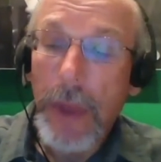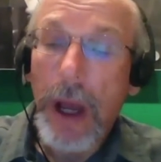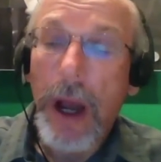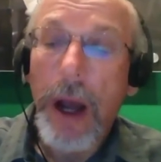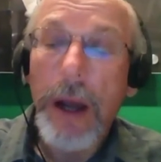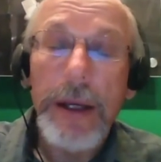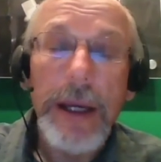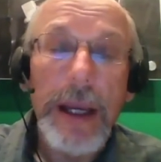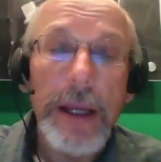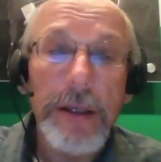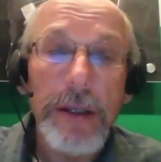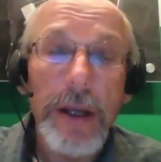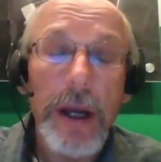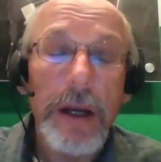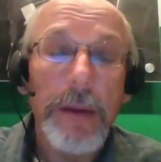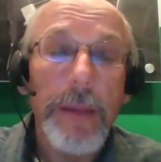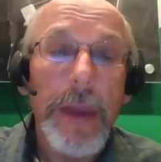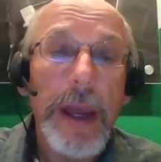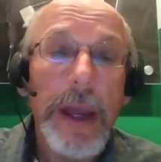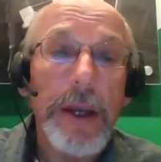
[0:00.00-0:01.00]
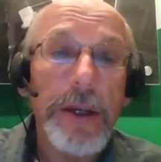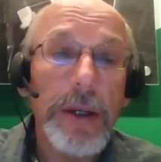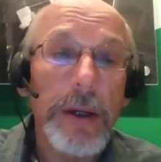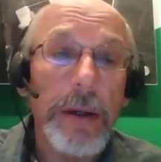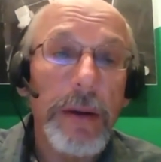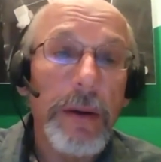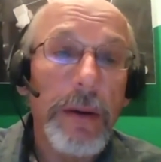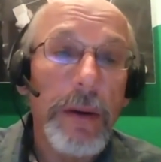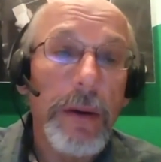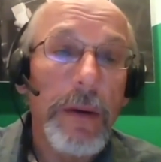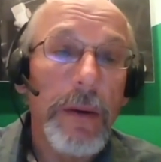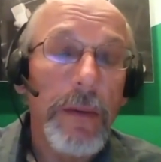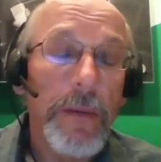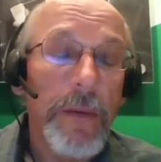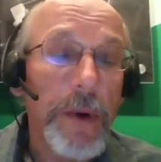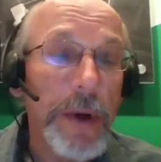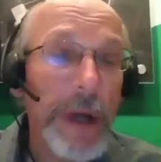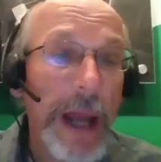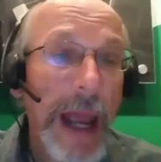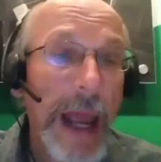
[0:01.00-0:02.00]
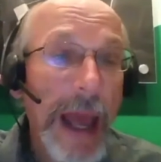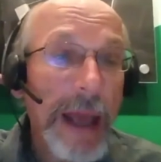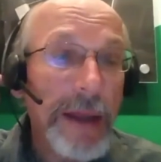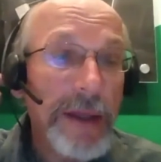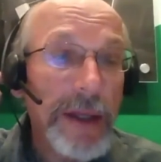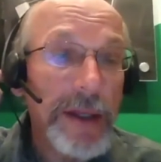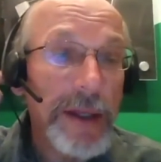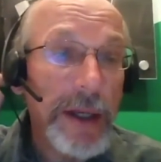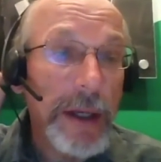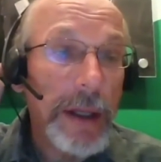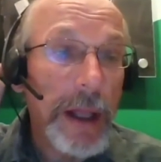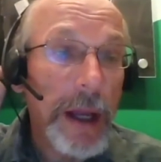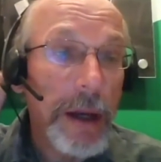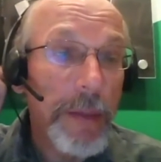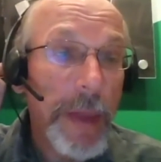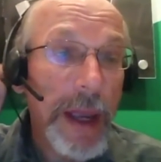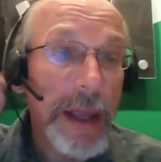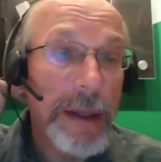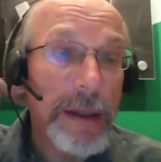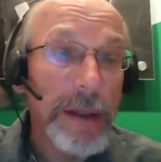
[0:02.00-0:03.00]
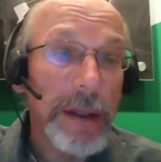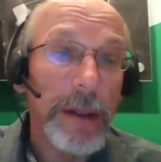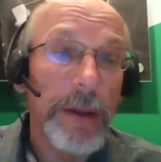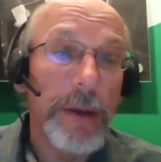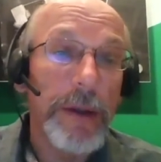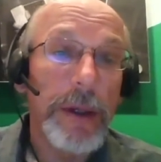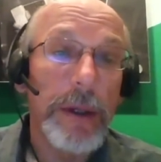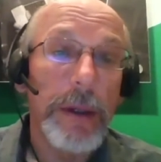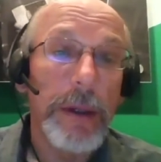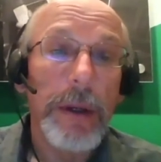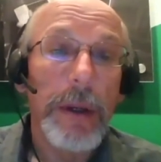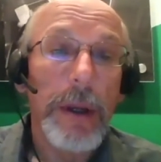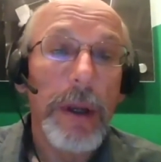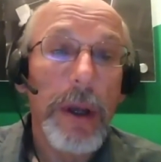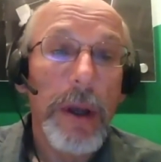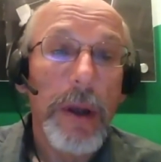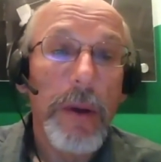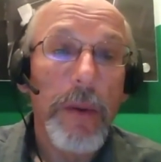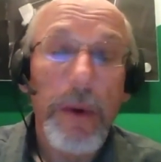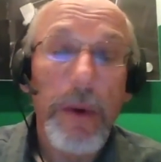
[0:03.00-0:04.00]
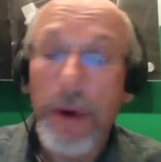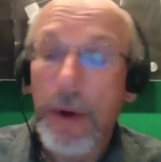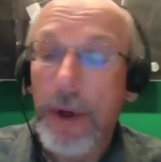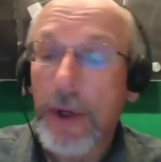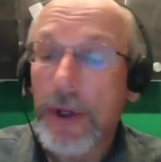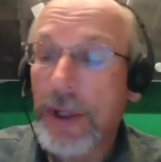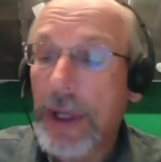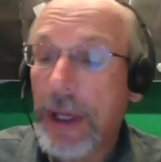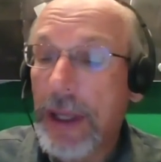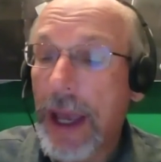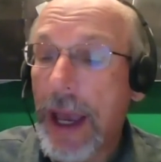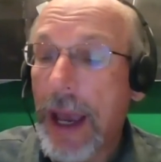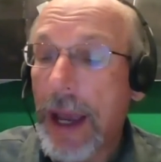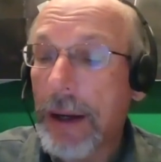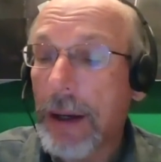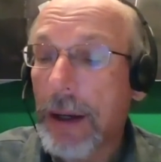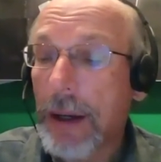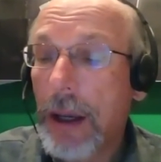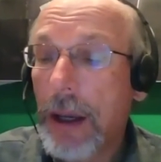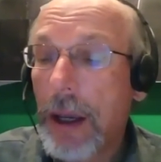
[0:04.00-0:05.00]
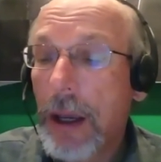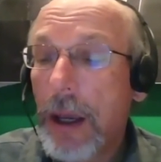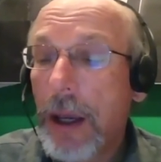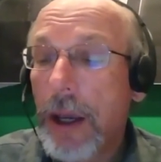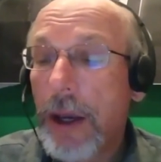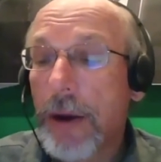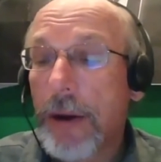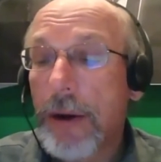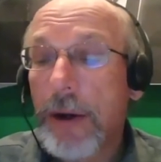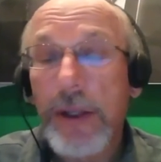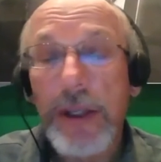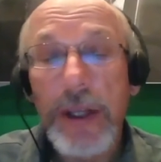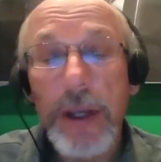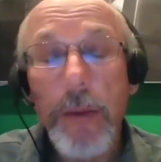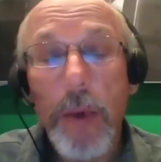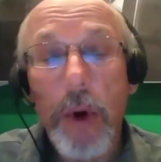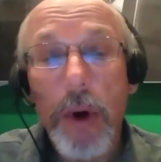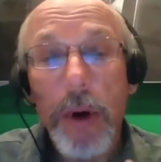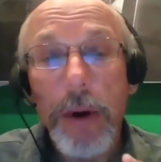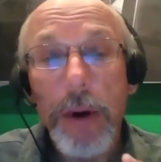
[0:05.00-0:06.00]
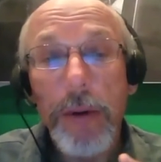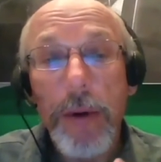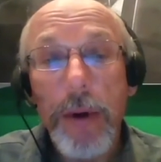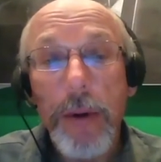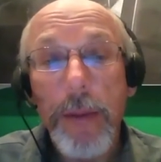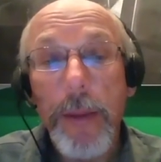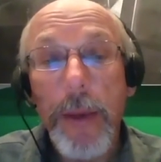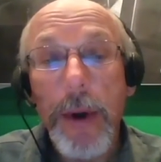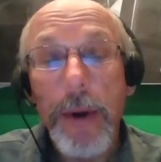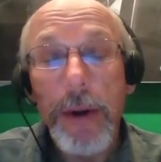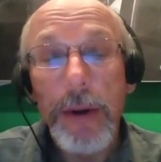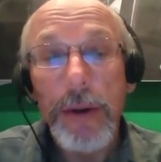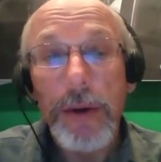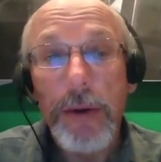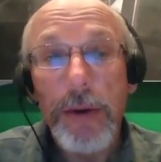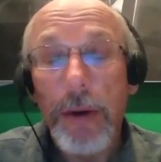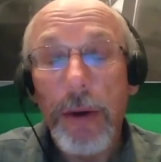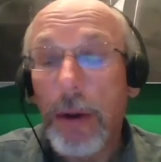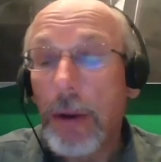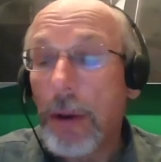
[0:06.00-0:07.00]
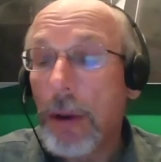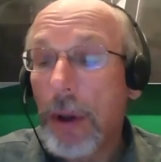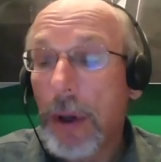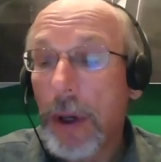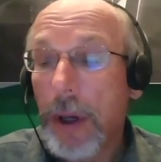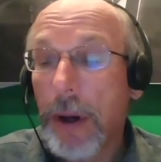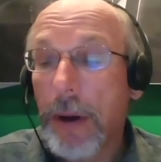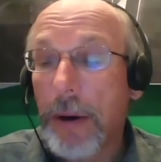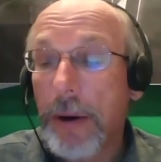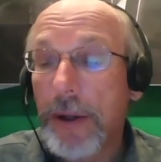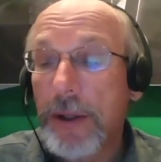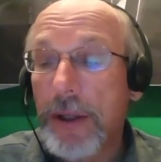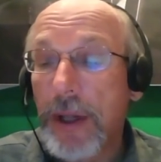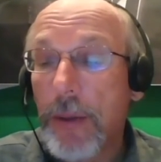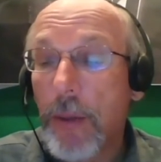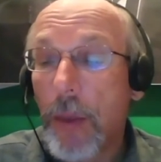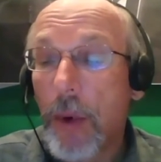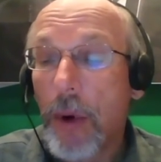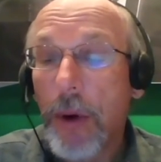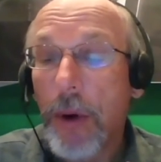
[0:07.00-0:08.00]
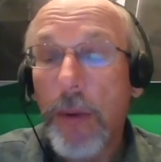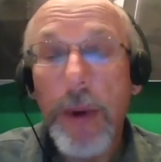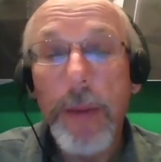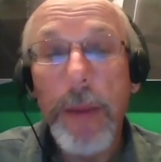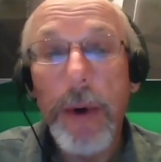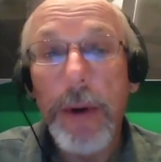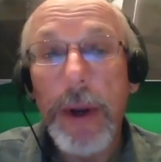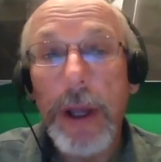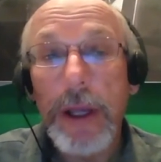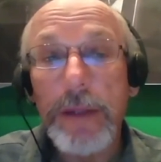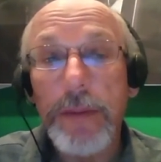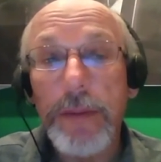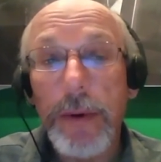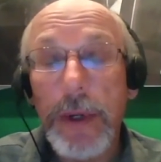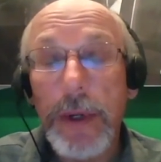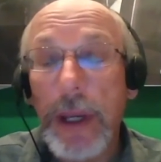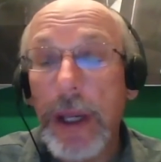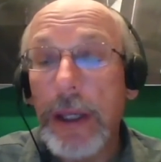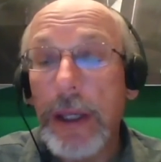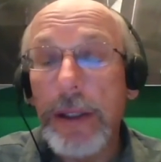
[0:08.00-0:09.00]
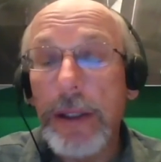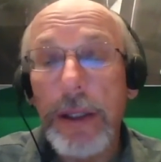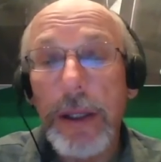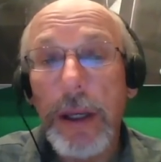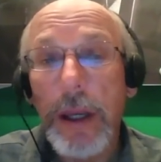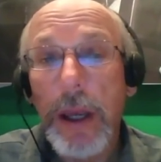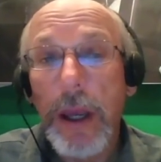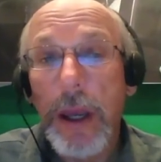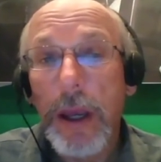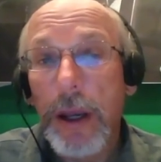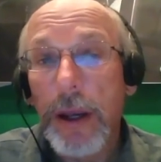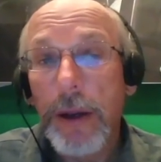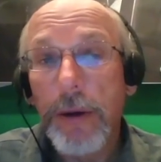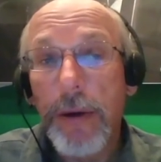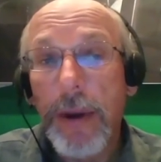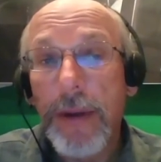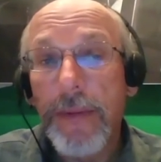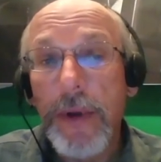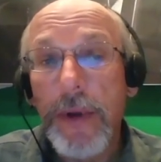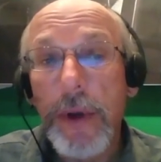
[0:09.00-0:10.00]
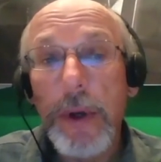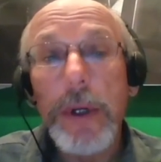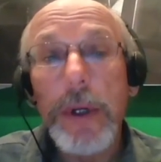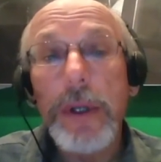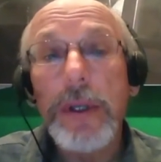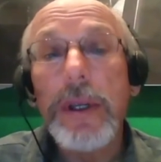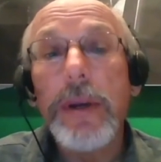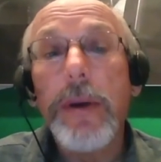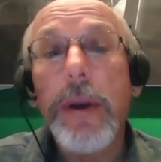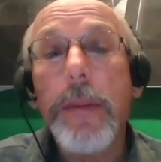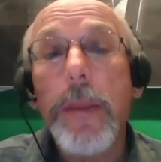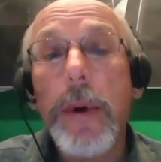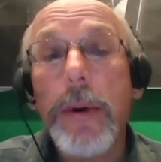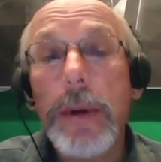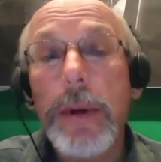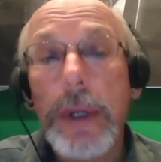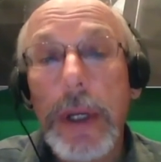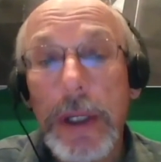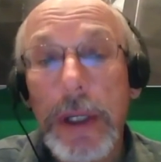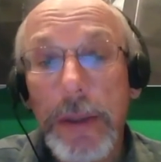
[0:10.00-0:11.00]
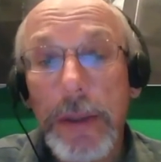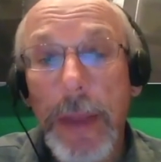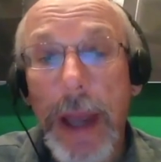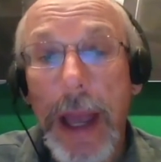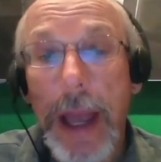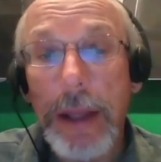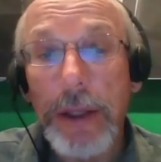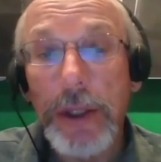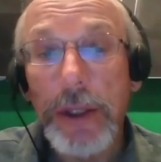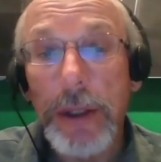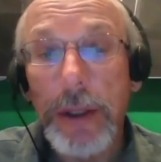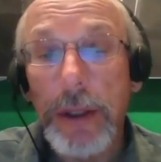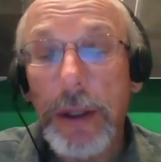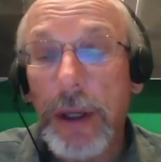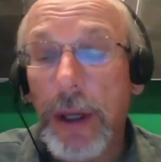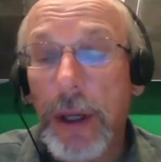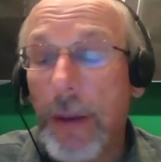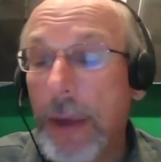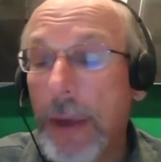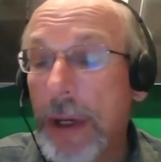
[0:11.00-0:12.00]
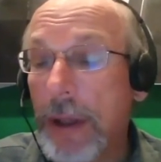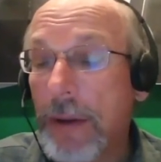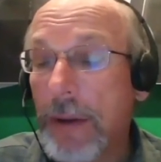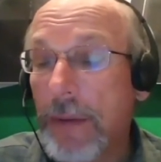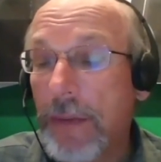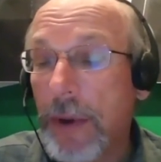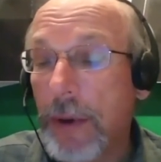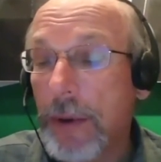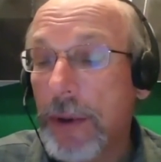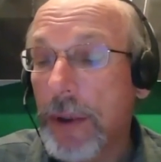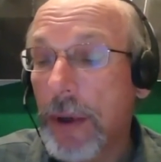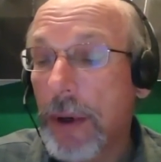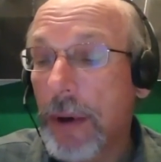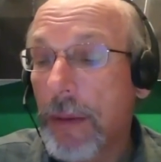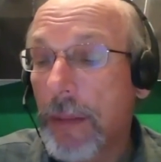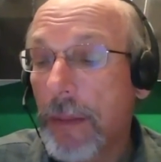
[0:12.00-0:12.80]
test automation for DAS is a cloud-based solution. We're going to see that. You're going to see more remote control. You're going to see more remote expertise. You're even going to see remote dispatch coming in the future.